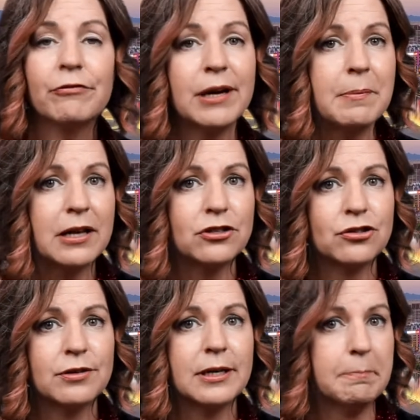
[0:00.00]
Fremont
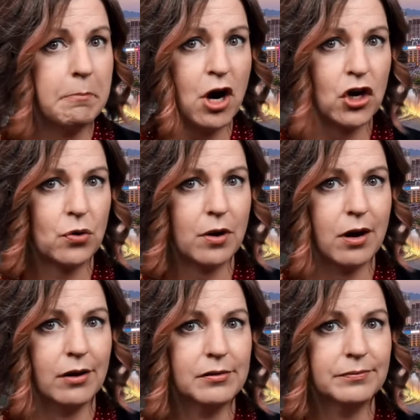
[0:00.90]
Street Bar
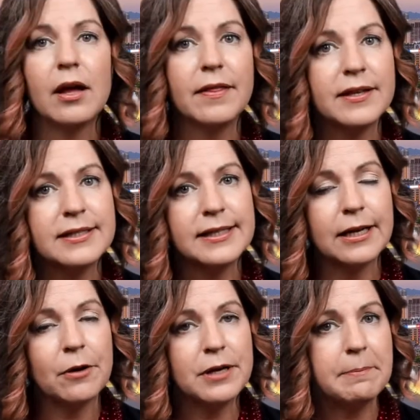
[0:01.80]
Crawl. The
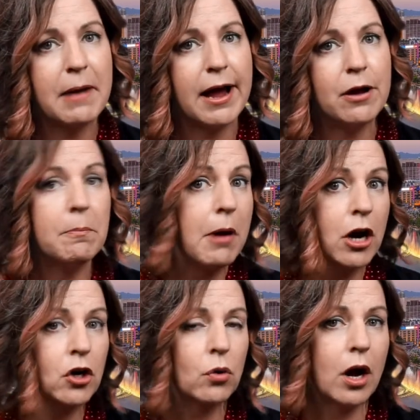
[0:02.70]
Cinco de Mayo
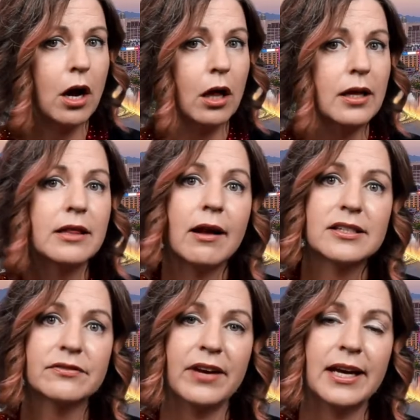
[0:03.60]
Bar Crawl in
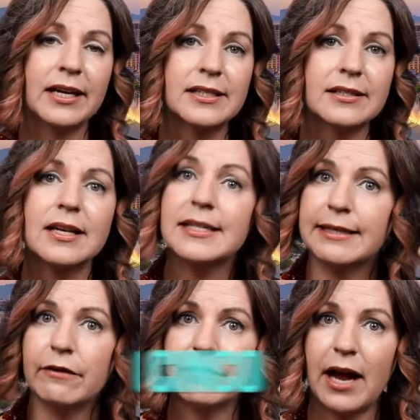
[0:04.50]
Las Vegas is
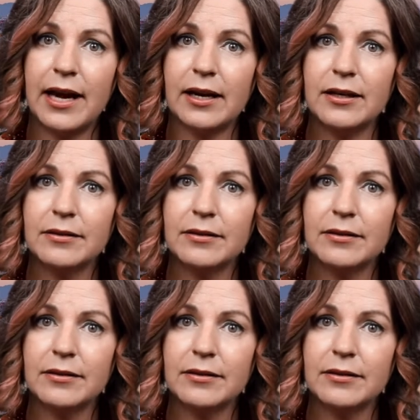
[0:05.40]
self-guided.